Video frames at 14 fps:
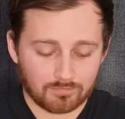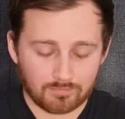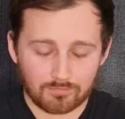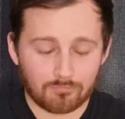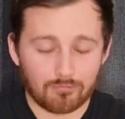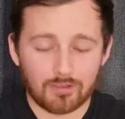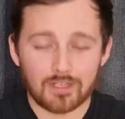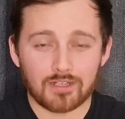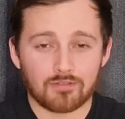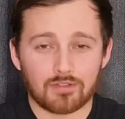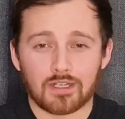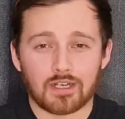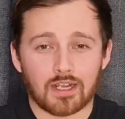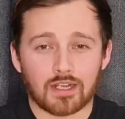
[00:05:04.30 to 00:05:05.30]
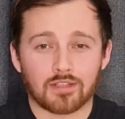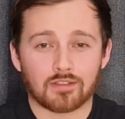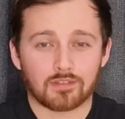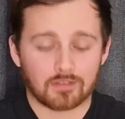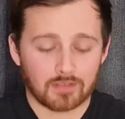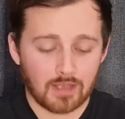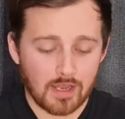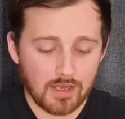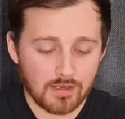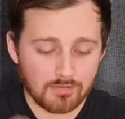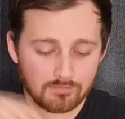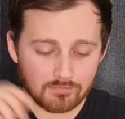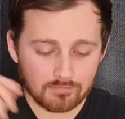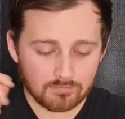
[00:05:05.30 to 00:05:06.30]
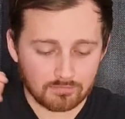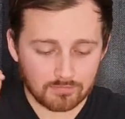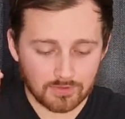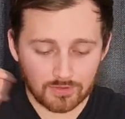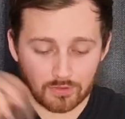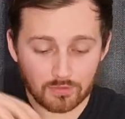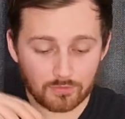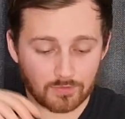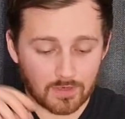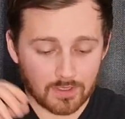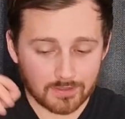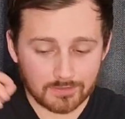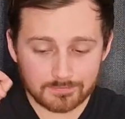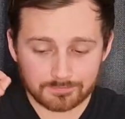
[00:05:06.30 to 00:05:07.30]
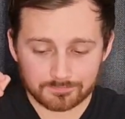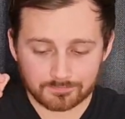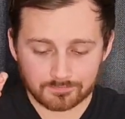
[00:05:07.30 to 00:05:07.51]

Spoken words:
really, really nice. So far,